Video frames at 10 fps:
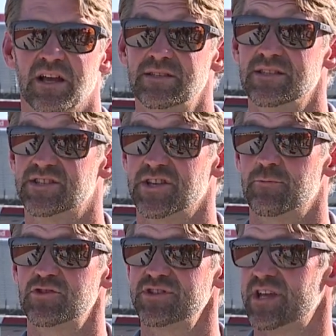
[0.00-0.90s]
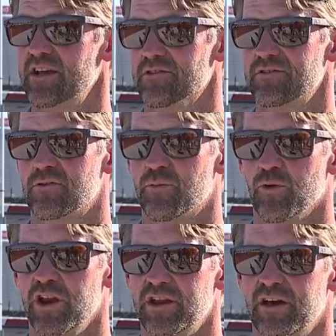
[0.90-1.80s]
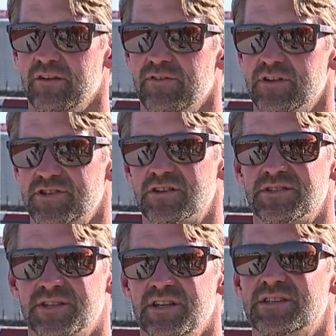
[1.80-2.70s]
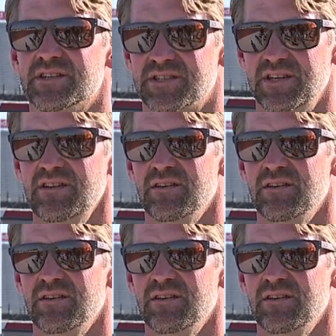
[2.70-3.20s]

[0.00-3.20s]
It's Summers and Taylor, incorporated out of Johnson City, Tennessee.